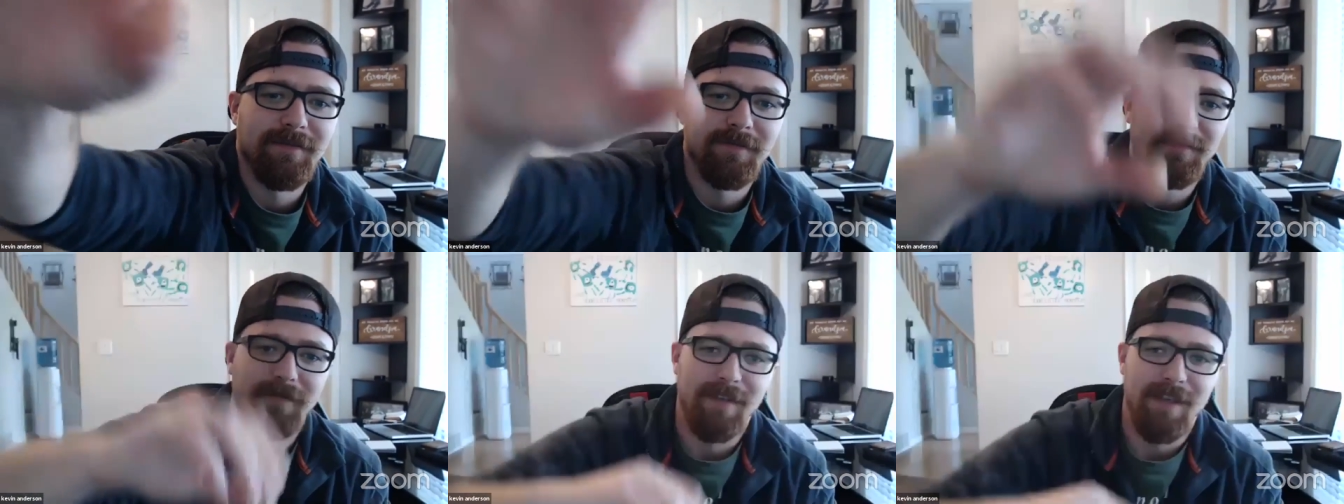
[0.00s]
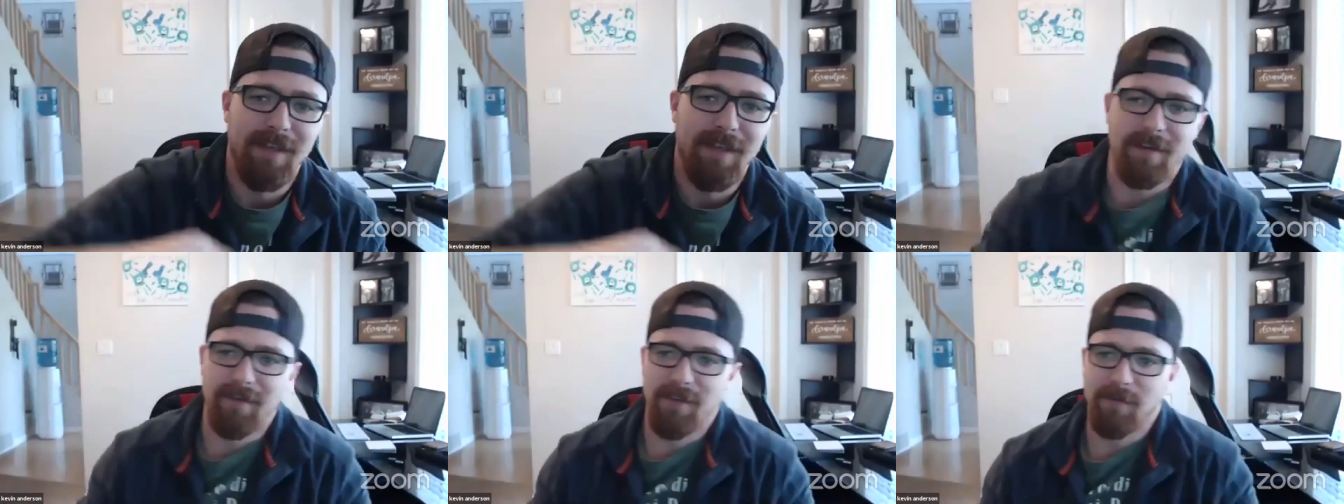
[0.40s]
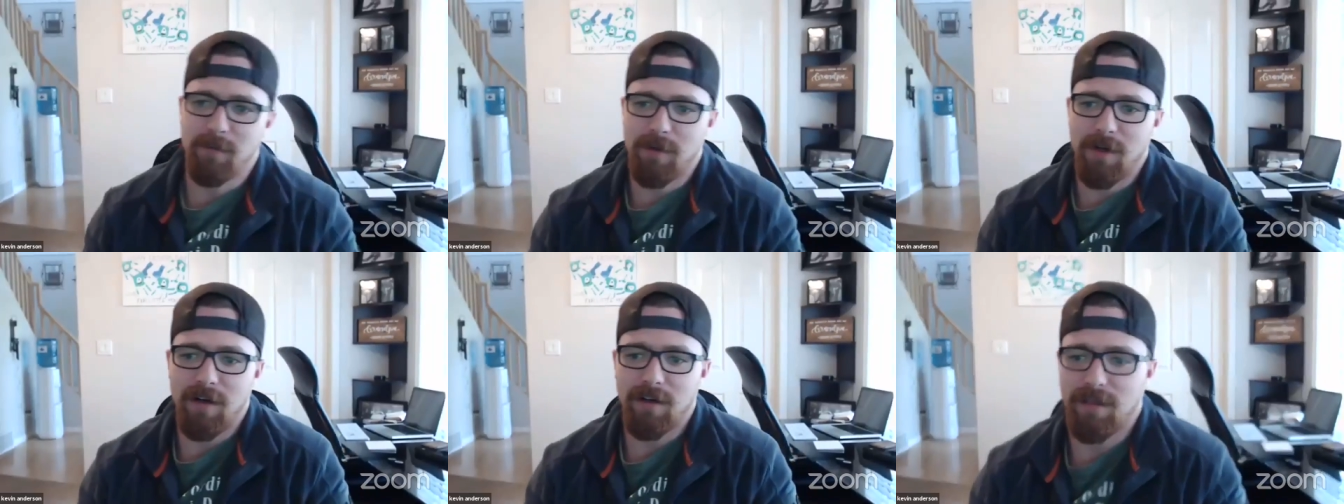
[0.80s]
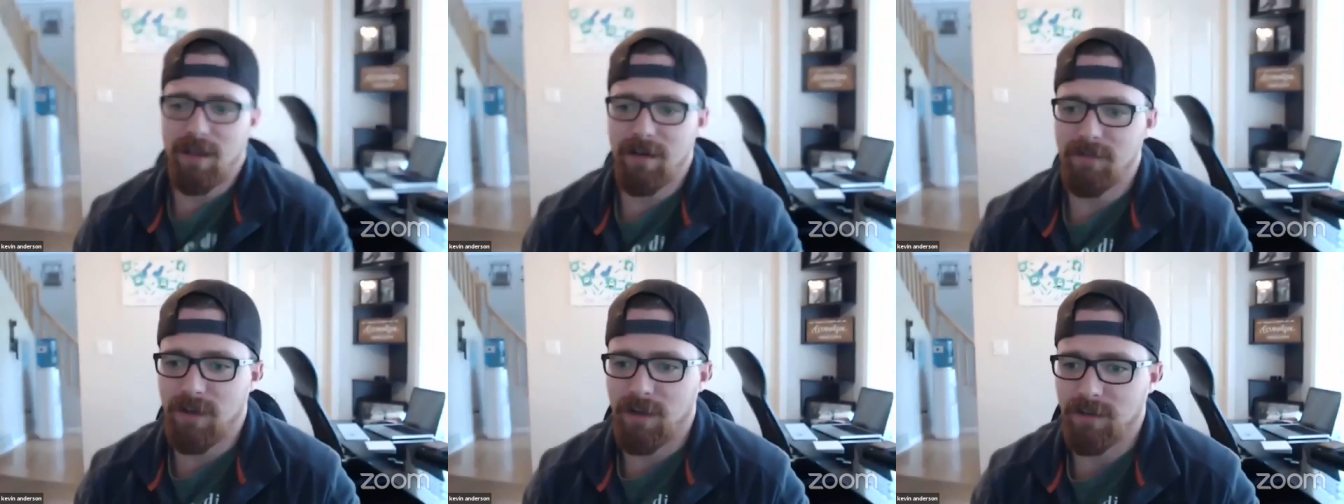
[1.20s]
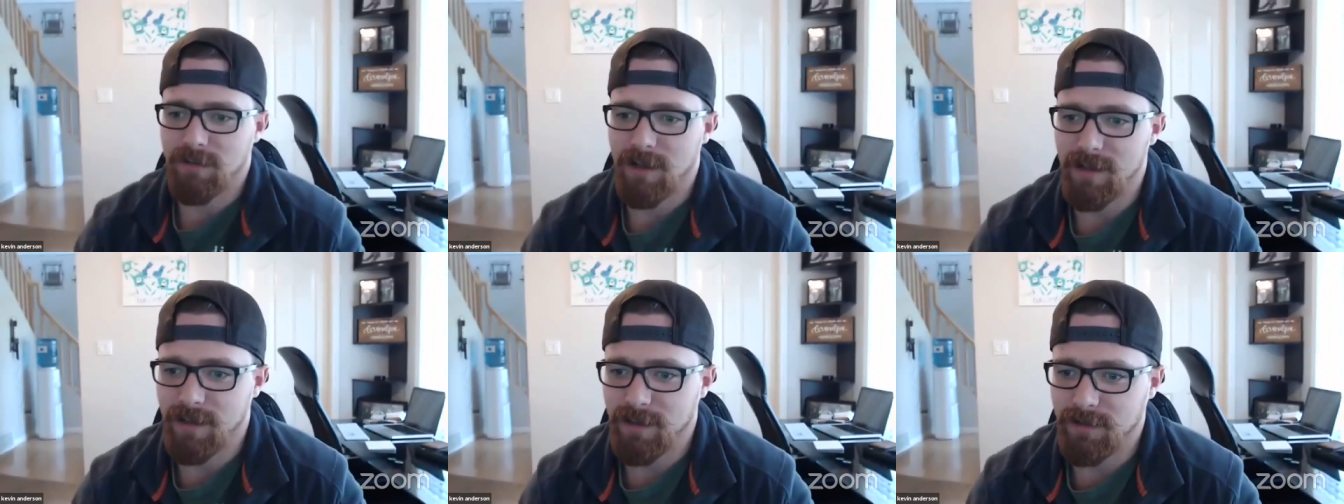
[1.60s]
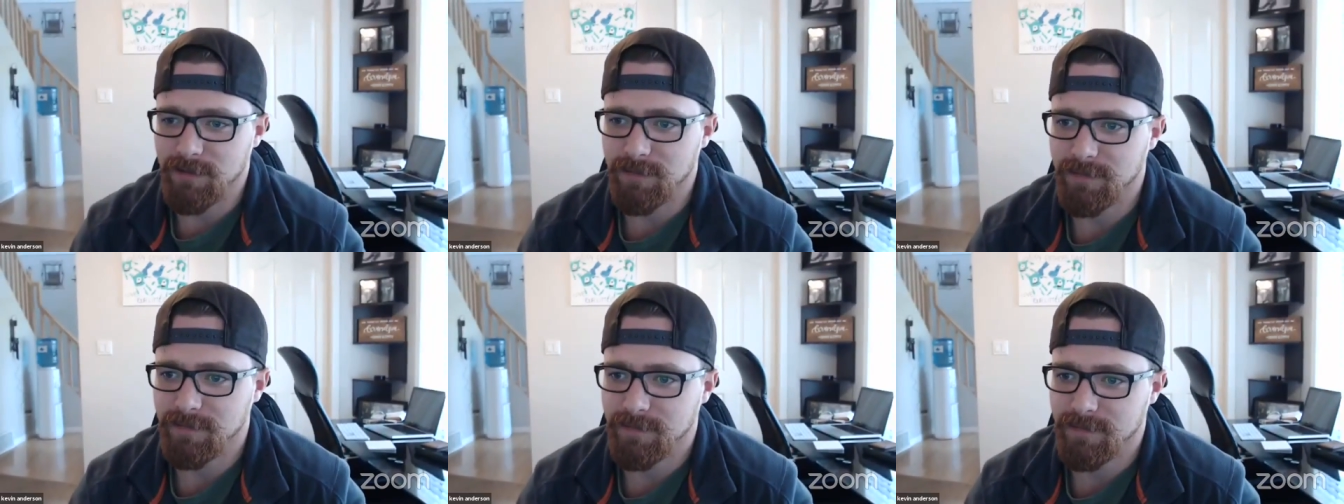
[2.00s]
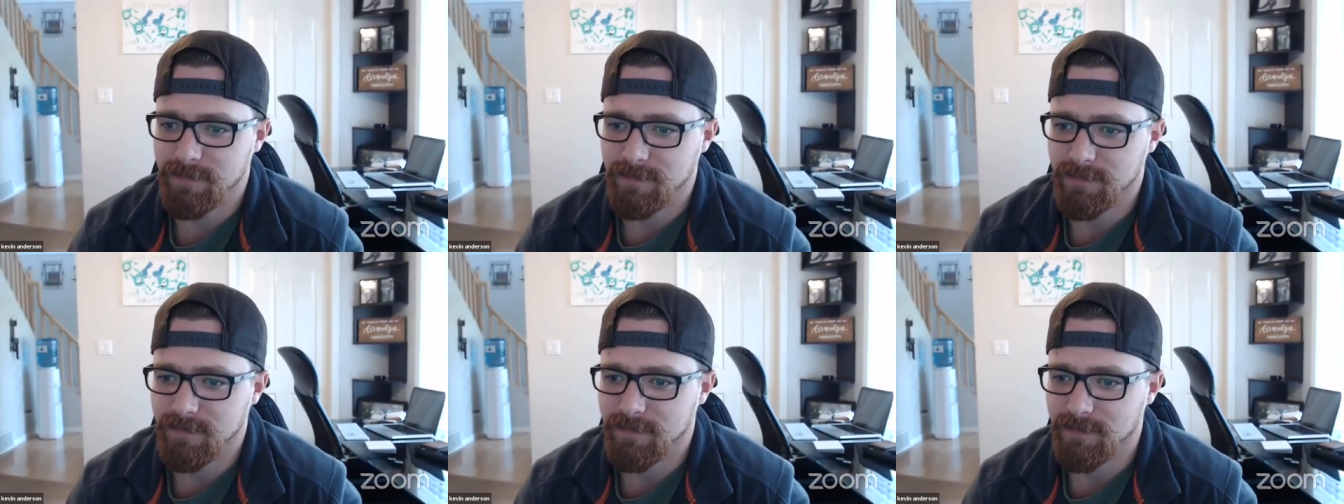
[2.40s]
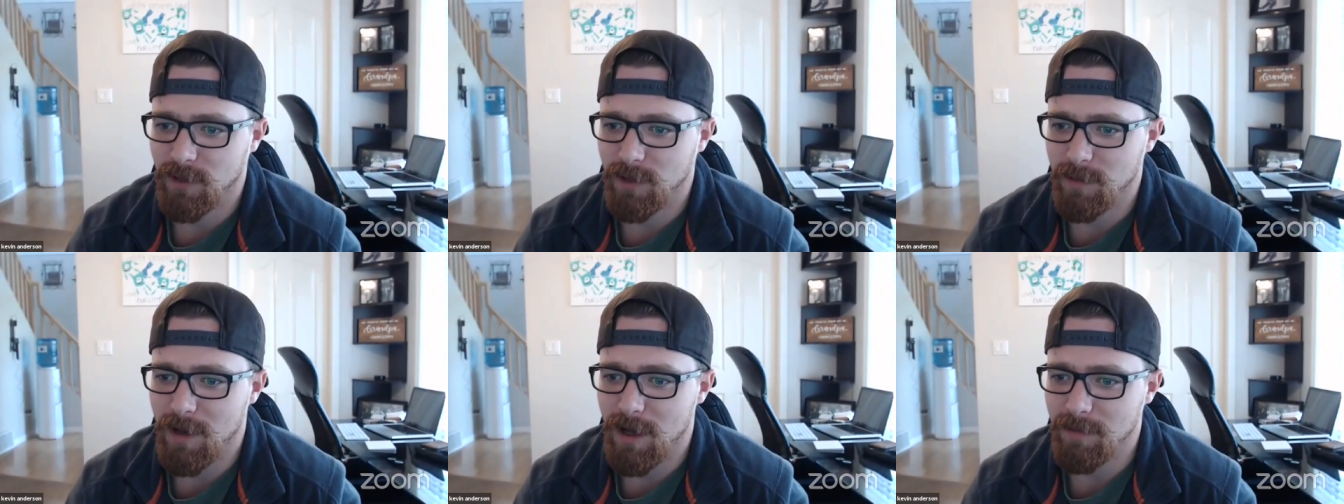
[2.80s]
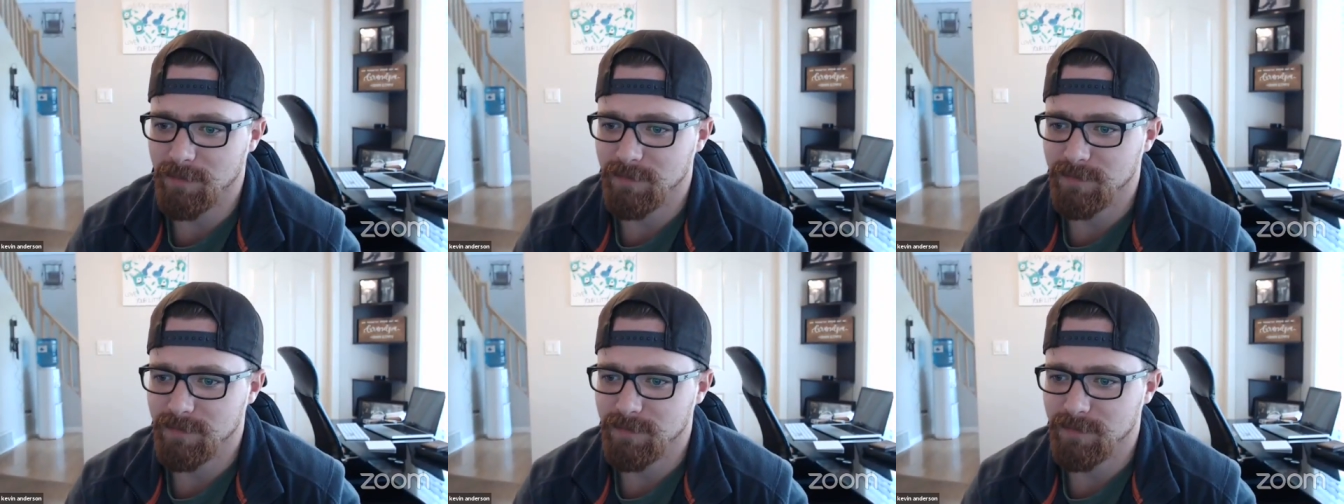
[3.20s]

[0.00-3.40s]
Yeah, we're on a live call right now. Photobomb.